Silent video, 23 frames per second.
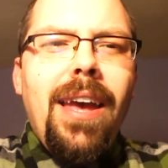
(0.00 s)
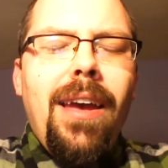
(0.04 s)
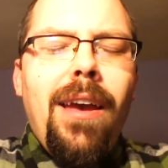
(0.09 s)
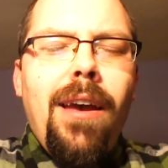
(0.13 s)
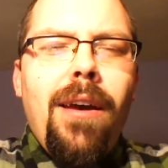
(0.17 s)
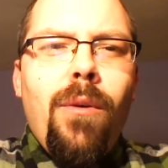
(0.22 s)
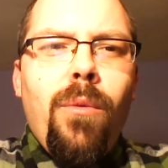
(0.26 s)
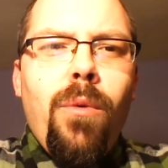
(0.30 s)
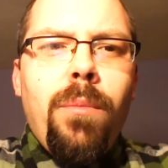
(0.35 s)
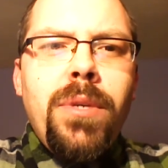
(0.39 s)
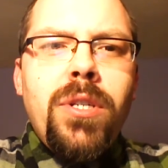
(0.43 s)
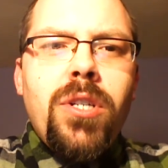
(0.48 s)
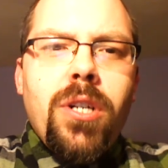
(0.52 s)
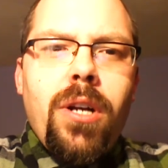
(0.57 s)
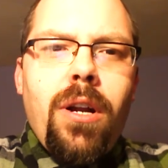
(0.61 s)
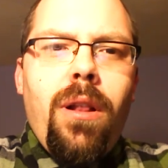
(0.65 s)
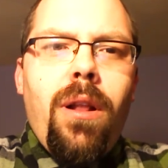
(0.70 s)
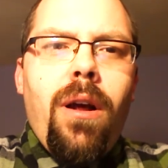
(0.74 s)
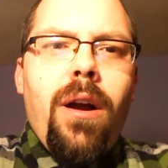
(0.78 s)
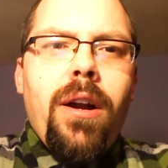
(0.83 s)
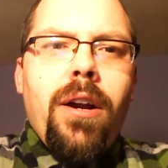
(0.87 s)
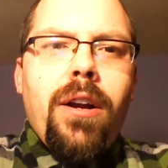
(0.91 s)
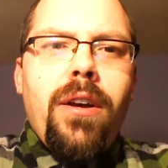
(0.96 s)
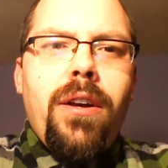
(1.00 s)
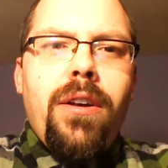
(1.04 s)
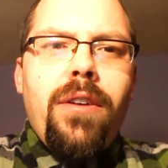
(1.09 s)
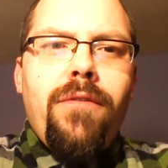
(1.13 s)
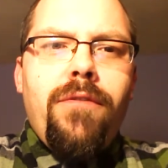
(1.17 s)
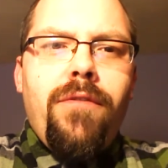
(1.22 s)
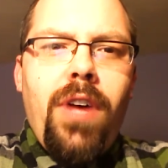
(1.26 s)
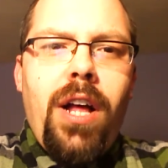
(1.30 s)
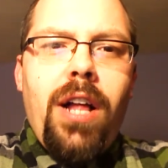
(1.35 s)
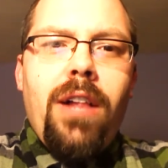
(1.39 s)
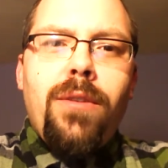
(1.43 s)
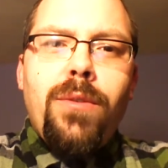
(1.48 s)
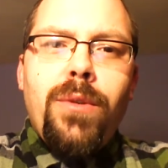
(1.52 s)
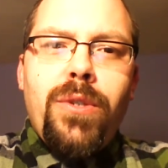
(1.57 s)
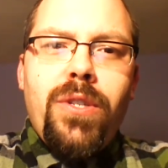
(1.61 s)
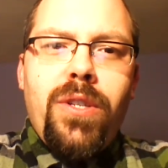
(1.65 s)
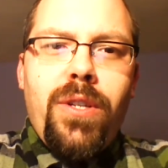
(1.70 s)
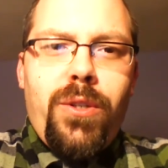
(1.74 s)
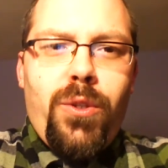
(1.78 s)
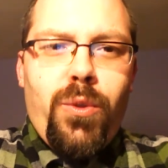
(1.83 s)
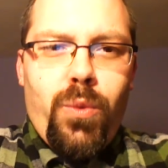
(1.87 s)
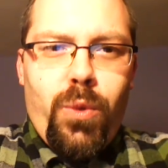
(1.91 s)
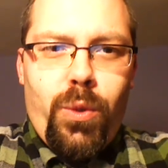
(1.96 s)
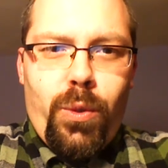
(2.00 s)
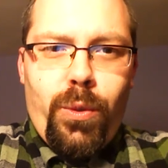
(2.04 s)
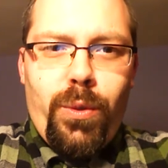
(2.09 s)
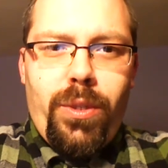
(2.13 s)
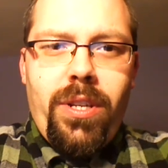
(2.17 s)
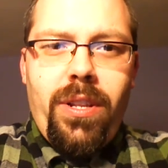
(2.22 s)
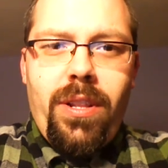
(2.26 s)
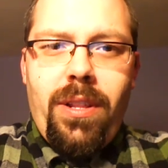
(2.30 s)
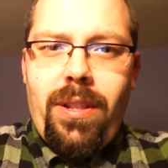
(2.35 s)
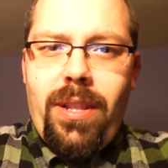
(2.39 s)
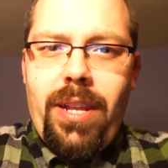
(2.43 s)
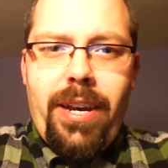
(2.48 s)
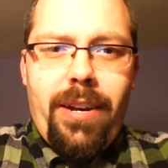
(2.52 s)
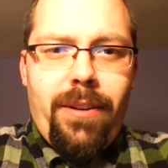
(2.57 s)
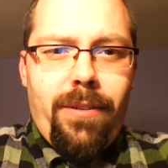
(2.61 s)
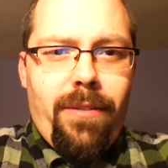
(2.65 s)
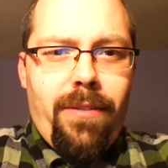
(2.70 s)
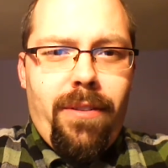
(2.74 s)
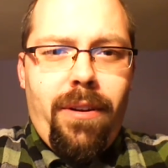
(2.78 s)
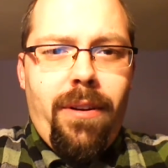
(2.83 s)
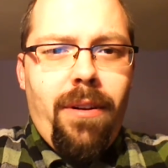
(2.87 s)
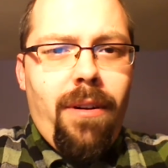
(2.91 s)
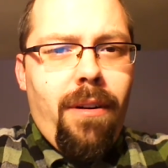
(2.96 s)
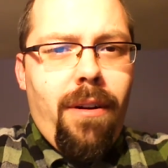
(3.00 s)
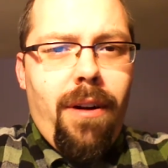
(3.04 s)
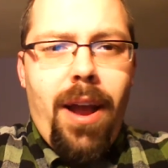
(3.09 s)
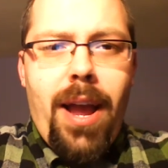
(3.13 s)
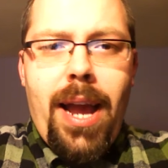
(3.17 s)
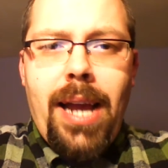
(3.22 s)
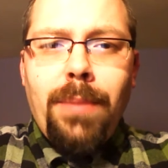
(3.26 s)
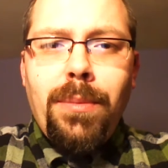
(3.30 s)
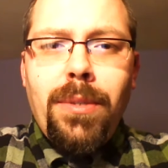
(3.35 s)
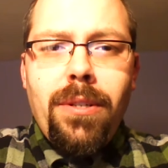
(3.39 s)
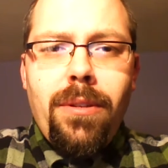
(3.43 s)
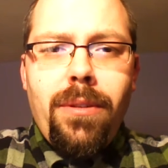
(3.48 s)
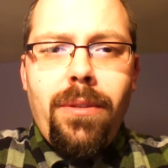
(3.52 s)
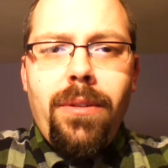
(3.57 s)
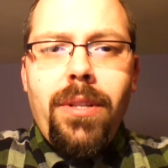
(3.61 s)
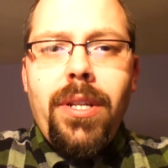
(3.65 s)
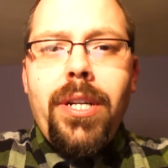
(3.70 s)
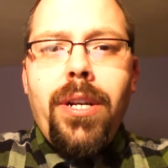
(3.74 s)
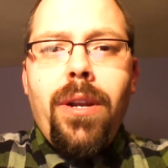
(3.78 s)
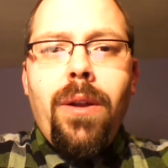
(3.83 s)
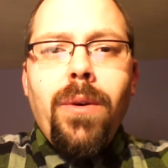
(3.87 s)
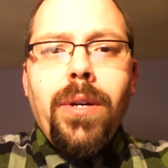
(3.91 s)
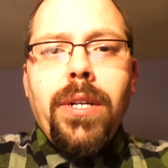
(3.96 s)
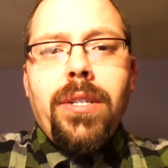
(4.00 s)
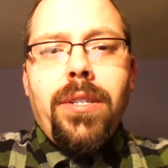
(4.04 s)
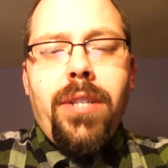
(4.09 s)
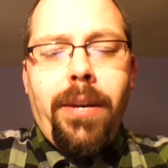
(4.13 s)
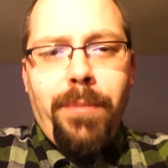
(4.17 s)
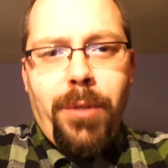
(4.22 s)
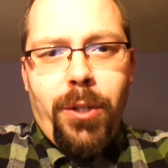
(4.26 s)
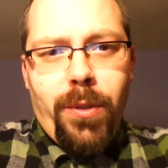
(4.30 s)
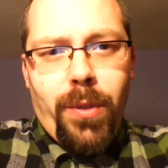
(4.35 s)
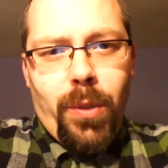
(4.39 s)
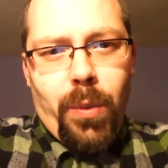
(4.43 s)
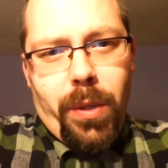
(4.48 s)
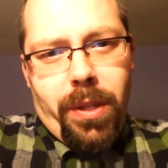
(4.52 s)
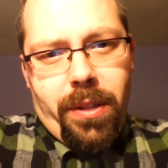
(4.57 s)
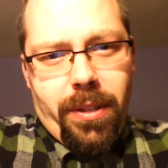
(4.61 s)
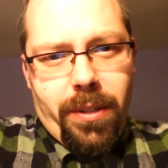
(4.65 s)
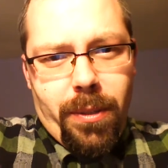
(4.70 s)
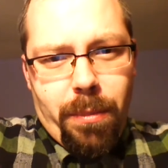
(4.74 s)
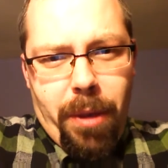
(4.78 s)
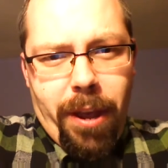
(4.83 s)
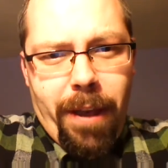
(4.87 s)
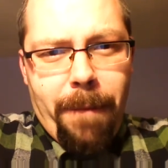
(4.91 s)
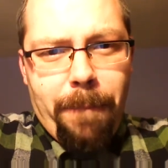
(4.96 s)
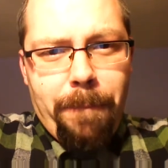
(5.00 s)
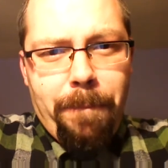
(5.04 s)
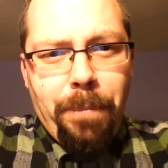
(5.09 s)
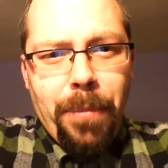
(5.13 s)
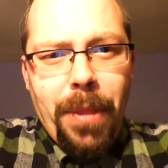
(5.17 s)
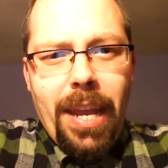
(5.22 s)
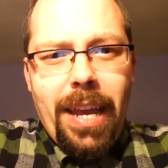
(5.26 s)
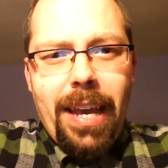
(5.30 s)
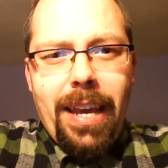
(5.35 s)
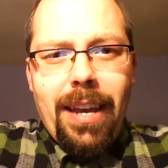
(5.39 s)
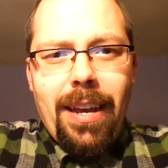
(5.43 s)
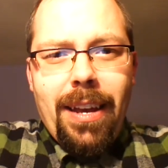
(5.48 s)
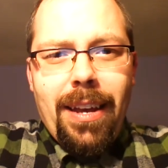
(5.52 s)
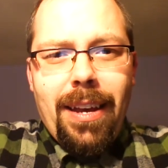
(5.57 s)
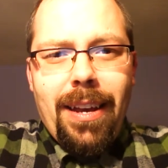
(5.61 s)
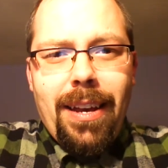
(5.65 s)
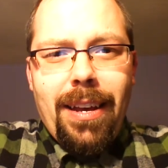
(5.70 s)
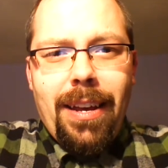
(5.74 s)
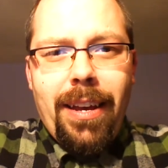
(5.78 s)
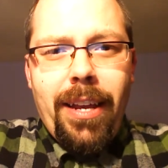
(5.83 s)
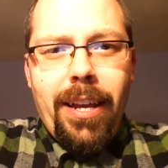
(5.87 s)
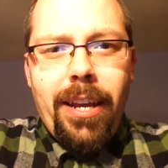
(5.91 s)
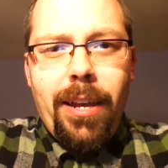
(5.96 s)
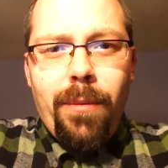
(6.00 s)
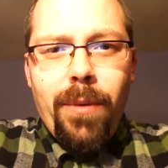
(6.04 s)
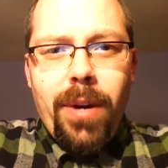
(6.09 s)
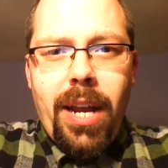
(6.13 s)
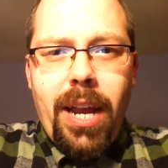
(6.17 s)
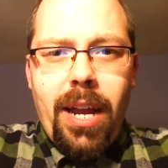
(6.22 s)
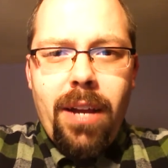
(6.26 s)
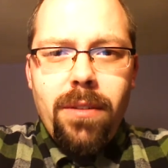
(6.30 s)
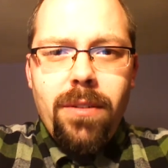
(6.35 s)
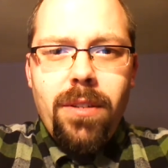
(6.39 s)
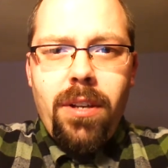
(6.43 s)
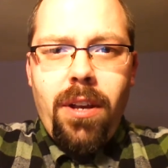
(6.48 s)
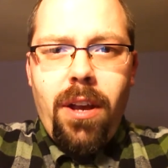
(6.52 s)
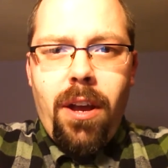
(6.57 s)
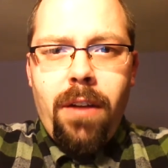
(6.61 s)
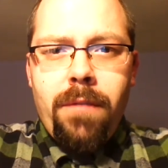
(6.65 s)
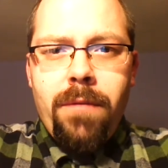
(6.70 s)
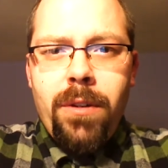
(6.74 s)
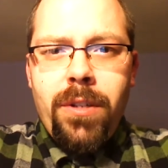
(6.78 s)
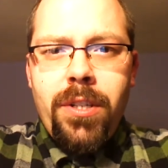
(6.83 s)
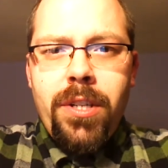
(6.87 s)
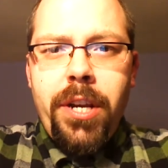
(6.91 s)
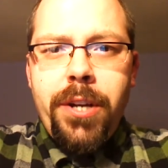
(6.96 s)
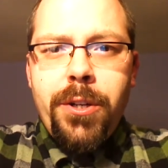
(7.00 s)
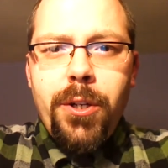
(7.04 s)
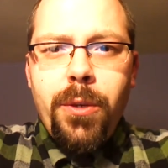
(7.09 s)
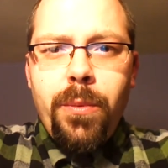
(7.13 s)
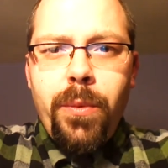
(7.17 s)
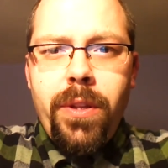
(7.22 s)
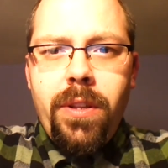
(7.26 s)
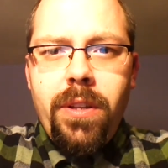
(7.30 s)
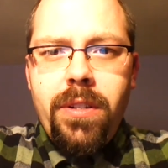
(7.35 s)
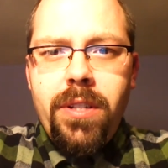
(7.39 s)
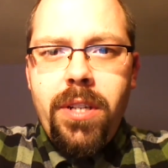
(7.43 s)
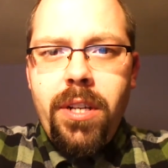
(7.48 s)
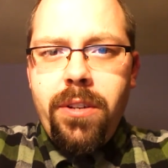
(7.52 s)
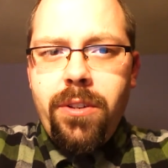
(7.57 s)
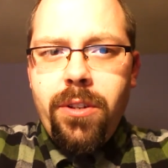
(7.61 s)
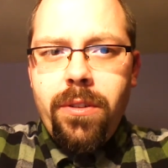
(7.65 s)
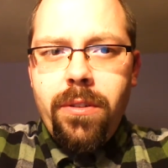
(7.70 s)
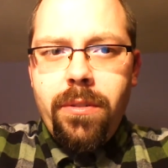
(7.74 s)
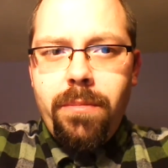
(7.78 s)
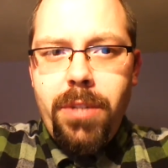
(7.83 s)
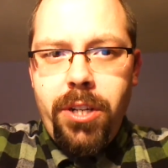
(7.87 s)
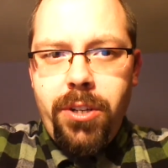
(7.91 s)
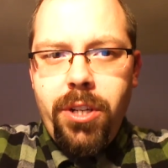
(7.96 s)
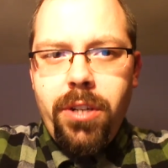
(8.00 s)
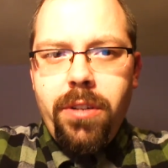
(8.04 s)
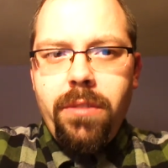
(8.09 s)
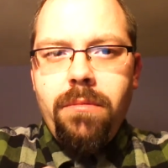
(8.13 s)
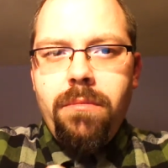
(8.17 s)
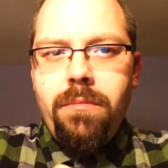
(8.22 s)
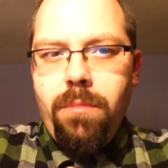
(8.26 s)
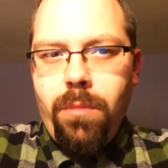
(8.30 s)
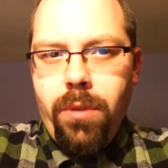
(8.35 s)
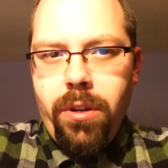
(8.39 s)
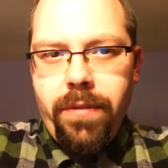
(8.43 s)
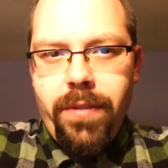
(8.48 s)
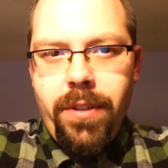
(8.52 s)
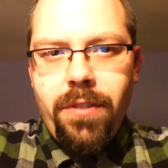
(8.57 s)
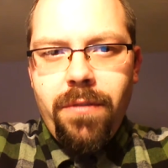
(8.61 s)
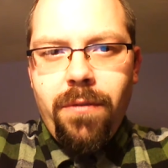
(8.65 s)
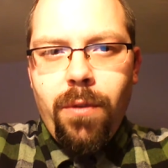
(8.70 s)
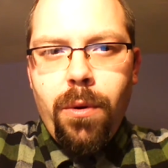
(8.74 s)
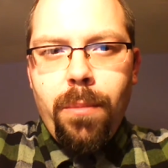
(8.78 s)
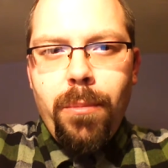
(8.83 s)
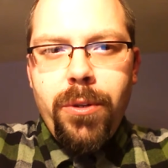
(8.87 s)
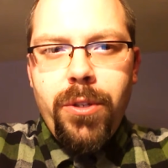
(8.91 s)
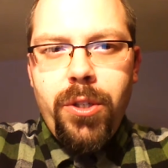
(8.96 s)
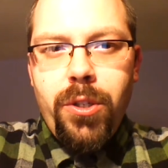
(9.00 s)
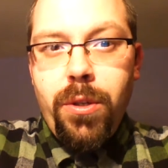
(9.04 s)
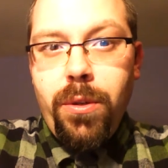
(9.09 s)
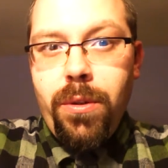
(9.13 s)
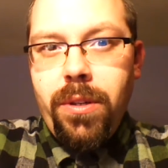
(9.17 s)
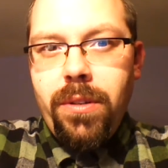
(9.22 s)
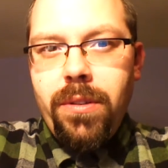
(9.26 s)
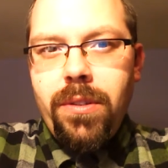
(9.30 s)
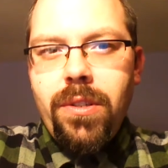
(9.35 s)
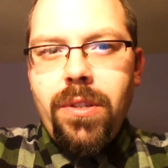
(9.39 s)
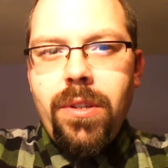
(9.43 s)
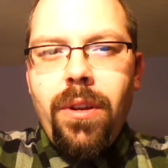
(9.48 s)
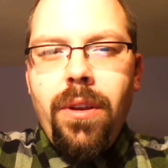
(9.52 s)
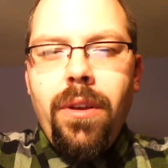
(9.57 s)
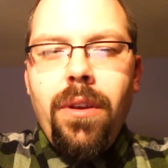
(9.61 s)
Well, Mr. Clark follows this rule to the letter. There are absolutely no exceptions with this man. Uh, he recounts a conversation with a teacher teaching one of his former students